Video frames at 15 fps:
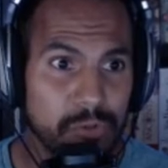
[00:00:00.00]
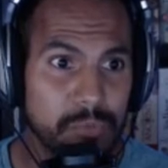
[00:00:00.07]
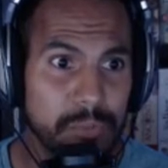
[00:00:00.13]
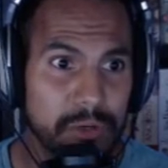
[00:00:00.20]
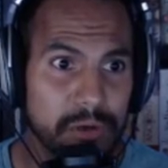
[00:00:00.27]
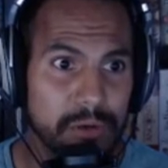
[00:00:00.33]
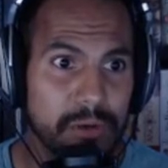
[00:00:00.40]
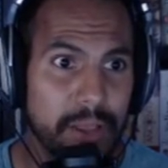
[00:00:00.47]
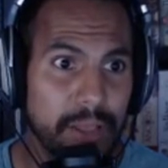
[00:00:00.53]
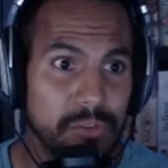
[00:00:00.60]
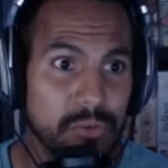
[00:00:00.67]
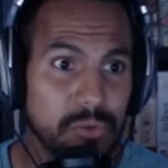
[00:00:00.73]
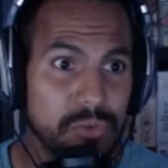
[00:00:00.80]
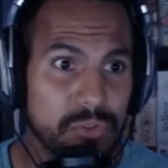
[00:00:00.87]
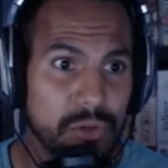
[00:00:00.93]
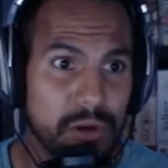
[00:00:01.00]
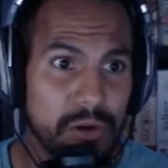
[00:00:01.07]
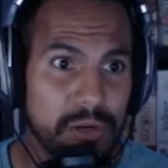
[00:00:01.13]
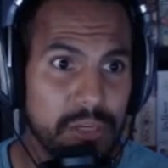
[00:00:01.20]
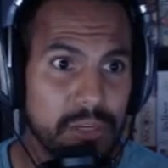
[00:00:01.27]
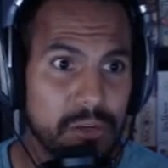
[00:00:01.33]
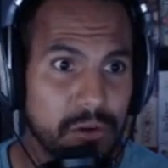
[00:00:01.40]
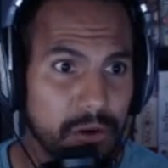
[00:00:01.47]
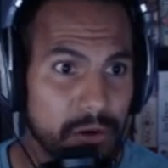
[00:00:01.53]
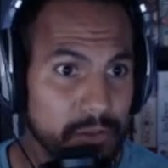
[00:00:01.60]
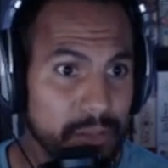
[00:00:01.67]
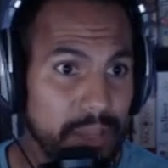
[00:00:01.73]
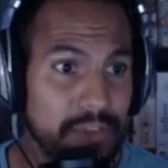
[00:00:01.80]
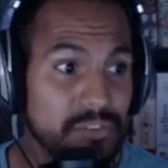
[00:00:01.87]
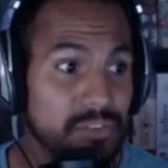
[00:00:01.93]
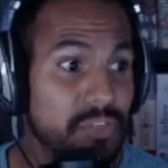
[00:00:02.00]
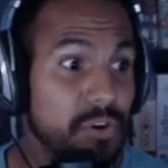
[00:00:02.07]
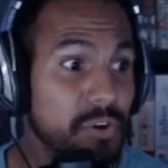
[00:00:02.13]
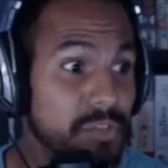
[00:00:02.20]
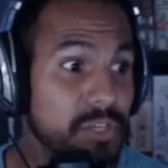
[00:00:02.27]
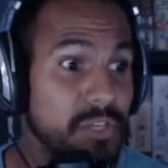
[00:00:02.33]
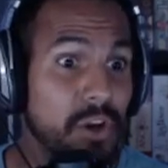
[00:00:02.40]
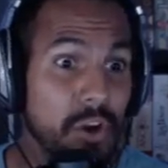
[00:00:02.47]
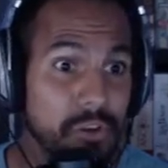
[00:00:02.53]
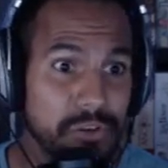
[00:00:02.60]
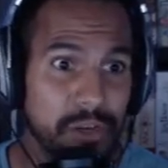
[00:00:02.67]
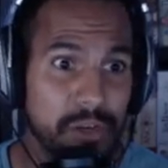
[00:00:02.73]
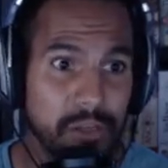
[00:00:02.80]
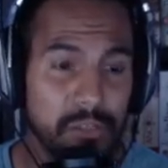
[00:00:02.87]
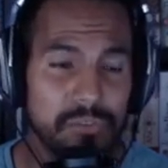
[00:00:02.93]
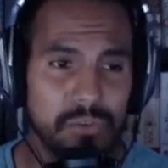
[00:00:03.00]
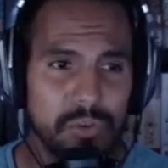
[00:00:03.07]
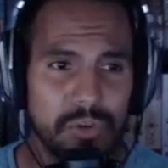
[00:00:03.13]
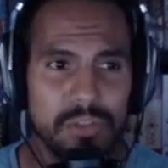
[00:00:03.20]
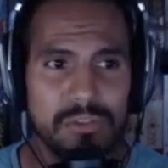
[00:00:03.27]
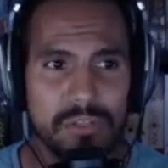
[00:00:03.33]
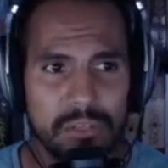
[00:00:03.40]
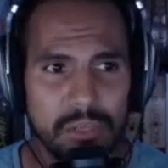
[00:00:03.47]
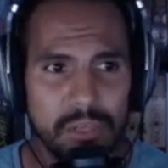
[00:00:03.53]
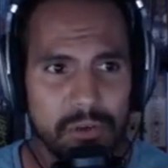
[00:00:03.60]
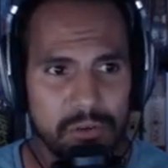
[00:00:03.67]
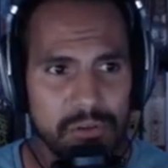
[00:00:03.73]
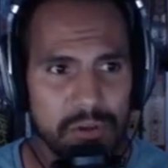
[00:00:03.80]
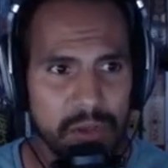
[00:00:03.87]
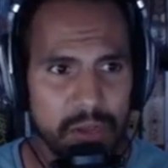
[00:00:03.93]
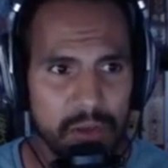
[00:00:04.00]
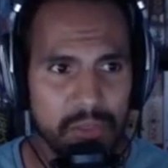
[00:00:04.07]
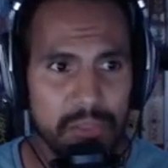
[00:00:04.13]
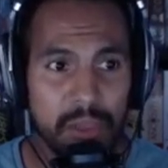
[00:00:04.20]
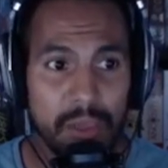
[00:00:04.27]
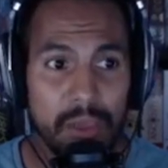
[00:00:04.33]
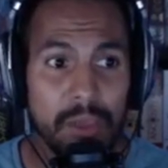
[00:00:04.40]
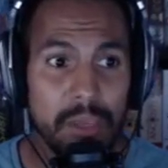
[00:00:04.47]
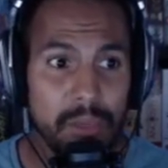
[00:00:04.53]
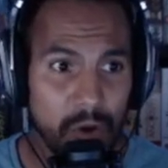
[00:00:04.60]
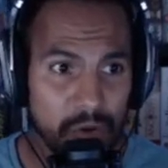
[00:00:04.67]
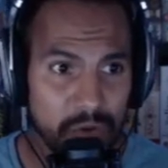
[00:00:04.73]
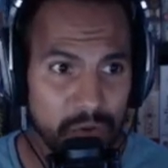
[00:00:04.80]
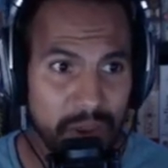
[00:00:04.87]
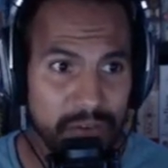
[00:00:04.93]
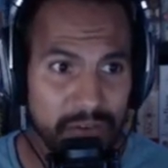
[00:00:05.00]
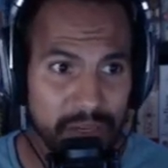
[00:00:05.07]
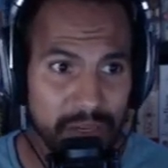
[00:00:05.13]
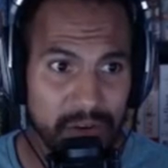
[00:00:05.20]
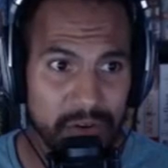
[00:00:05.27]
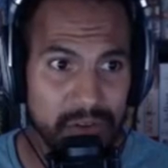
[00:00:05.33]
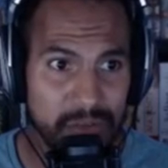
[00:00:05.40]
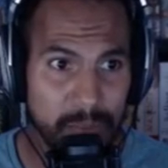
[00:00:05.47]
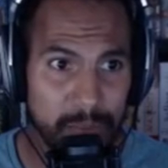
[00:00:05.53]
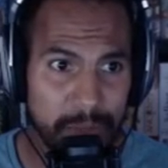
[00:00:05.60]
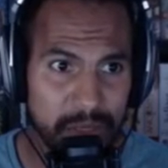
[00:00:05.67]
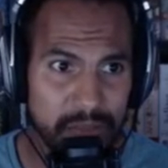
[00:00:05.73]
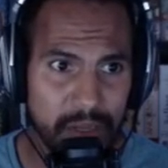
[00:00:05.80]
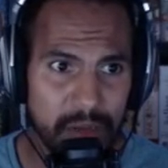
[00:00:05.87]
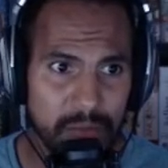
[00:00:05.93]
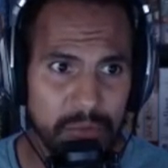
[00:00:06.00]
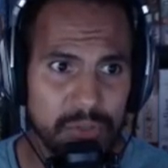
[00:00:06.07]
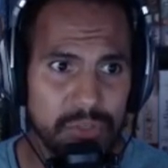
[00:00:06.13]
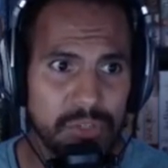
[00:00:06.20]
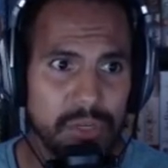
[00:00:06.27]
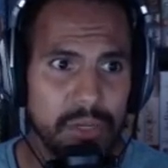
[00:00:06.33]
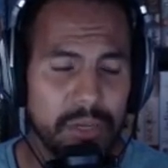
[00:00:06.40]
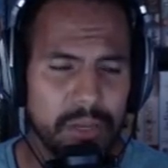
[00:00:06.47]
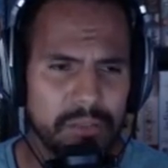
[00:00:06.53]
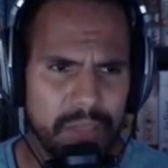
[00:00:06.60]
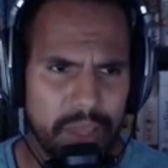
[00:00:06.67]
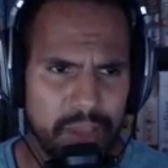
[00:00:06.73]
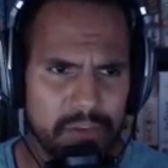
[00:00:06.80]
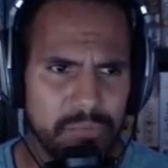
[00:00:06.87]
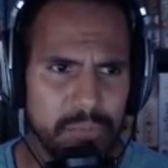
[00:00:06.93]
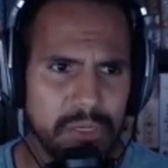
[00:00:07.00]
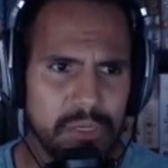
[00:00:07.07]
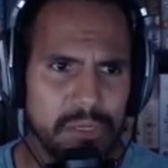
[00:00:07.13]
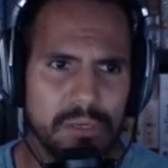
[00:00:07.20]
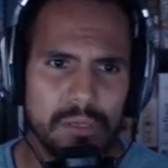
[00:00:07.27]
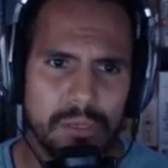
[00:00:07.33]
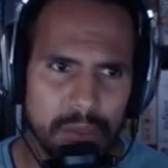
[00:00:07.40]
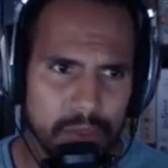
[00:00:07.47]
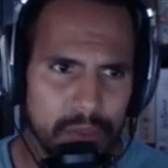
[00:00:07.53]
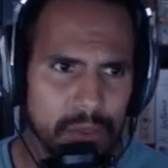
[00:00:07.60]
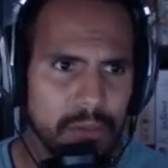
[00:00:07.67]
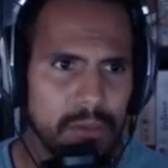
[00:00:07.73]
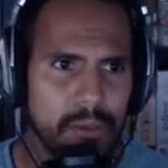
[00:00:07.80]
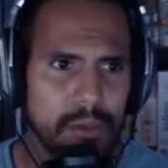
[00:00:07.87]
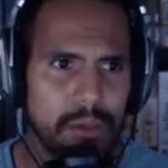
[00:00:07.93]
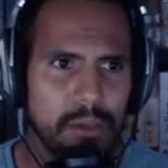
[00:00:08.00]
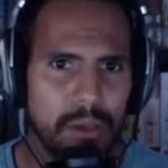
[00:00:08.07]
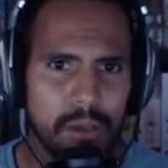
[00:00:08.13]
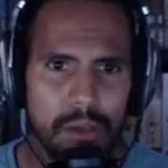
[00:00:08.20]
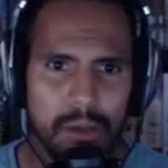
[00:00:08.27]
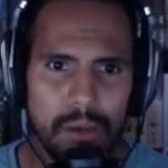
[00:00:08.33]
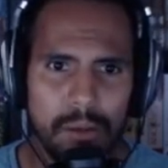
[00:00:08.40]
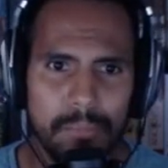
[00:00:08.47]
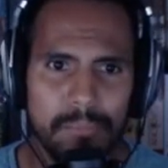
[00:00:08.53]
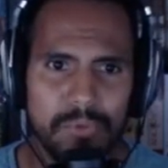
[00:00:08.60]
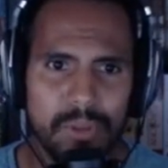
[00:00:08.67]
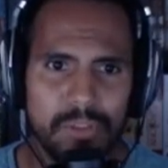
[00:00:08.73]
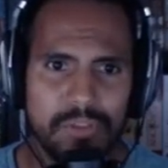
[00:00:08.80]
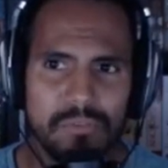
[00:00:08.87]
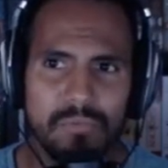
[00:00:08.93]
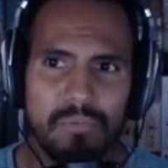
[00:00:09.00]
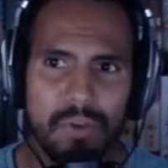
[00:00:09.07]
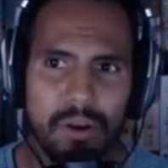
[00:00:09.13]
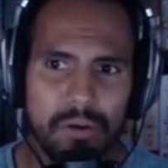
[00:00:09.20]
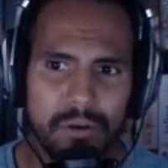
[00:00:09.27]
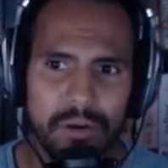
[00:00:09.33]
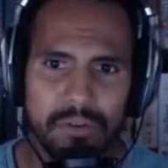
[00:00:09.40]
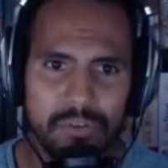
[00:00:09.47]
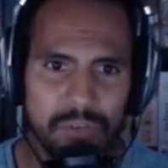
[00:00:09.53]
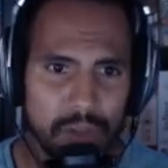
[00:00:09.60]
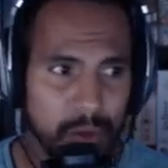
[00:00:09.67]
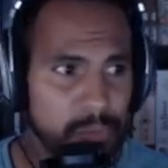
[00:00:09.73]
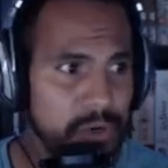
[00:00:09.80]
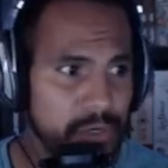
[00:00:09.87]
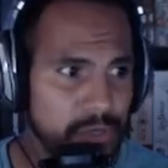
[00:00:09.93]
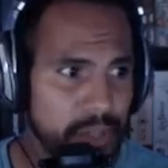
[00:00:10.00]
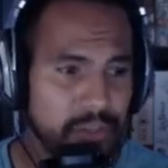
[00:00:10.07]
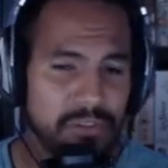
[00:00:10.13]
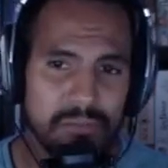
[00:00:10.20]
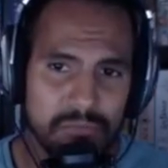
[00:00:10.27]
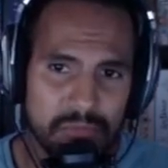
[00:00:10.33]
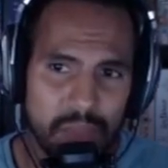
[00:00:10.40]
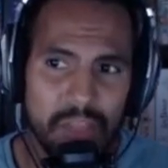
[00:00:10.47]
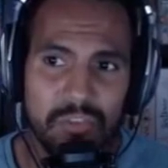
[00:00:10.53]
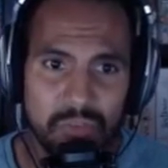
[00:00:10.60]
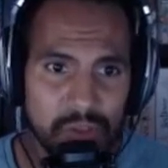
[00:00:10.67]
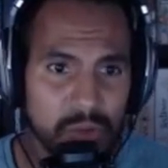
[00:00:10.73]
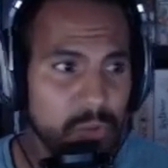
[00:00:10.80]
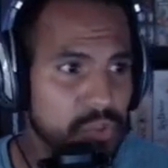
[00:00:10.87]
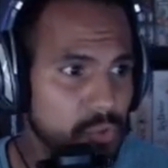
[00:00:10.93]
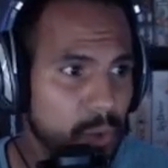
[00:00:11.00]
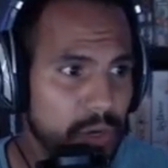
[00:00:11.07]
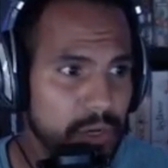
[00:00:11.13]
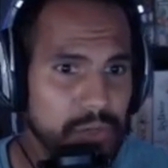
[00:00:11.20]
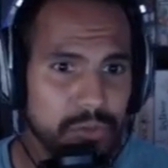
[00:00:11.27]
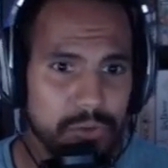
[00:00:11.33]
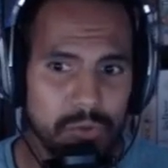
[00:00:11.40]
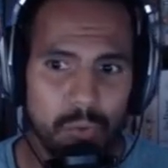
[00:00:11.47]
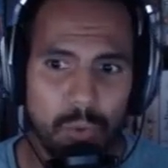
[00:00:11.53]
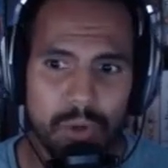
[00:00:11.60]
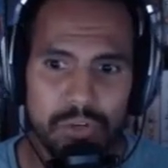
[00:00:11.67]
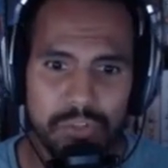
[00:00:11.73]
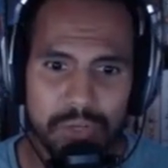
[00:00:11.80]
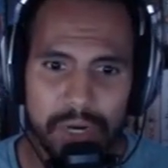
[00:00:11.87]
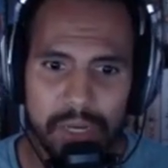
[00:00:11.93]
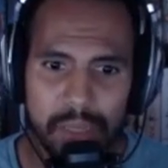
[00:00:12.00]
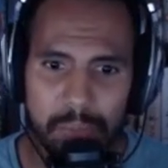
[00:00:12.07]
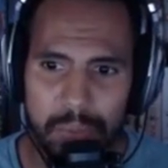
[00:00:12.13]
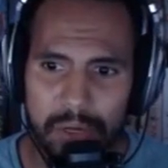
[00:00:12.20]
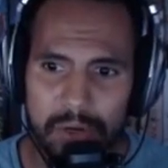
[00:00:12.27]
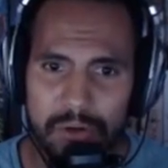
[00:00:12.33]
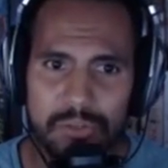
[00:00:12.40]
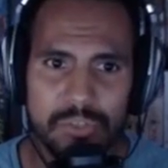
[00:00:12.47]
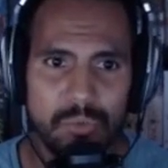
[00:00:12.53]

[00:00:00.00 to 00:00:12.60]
Spirit. At 2-star, he currently has 1,300 health. So you can see the increase in health. He also has the increase in base damage, attack speed. So that's very nice to upgrade. That's really what you want to do. You want to try to get pairs.